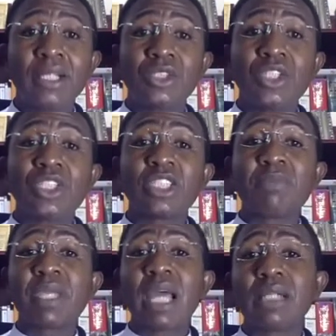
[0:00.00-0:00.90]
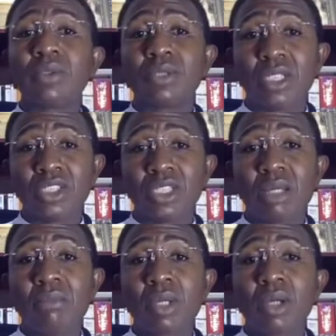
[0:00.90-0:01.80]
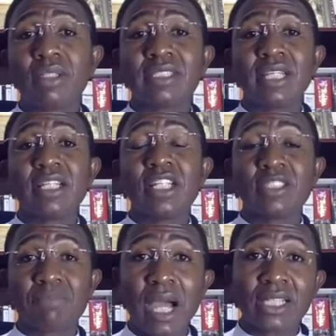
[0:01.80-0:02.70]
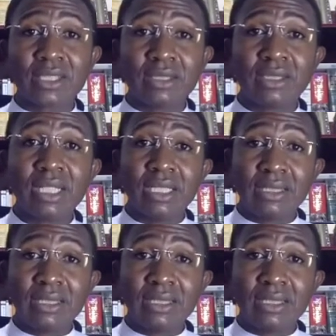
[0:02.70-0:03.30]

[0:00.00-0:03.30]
Jesus began to teach them concerning his passion,